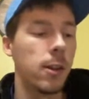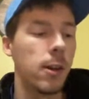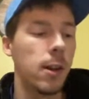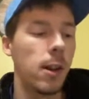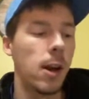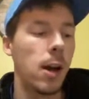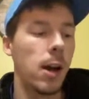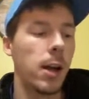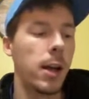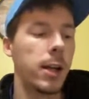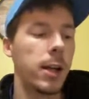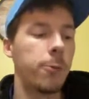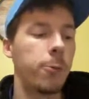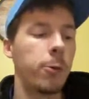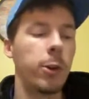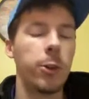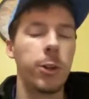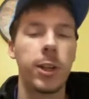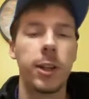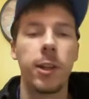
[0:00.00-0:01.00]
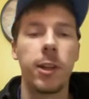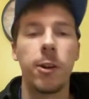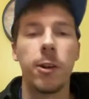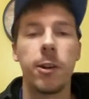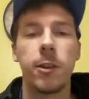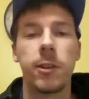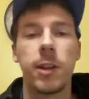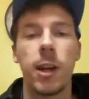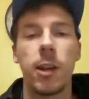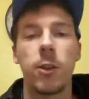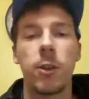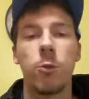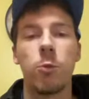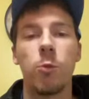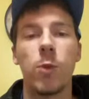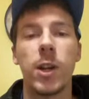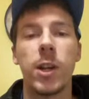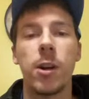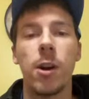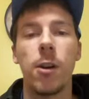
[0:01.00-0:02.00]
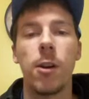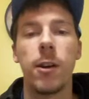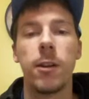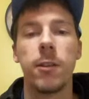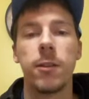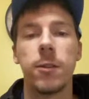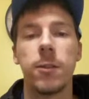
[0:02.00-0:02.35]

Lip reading: and if we look there, it's got the radar as